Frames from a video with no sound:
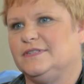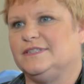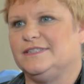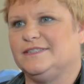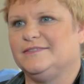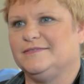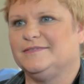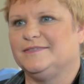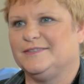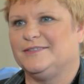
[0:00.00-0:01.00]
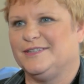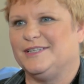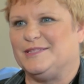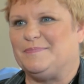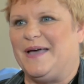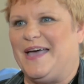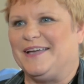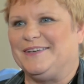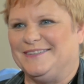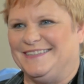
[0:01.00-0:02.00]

it's back.